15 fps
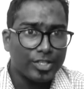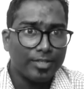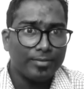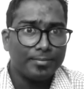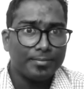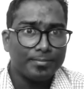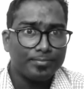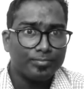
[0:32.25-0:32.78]

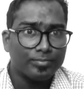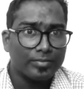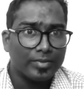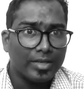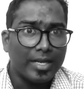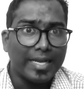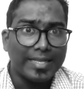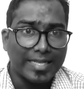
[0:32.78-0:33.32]

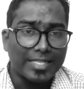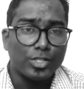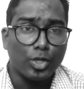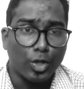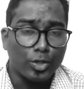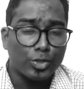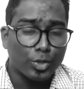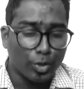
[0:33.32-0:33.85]
and that's
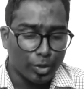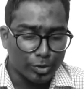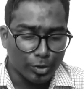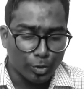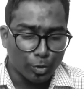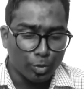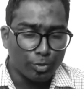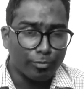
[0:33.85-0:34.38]
also on the
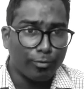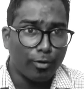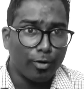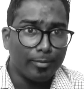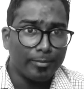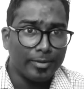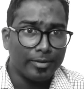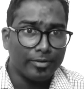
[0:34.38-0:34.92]
root
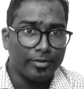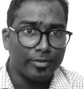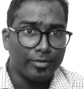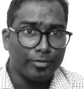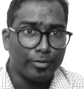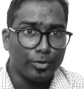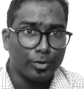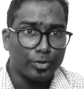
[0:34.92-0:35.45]
form, if
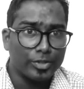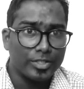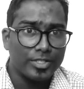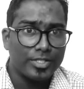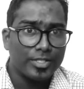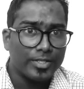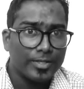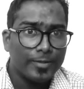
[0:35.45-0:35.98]
you noticed.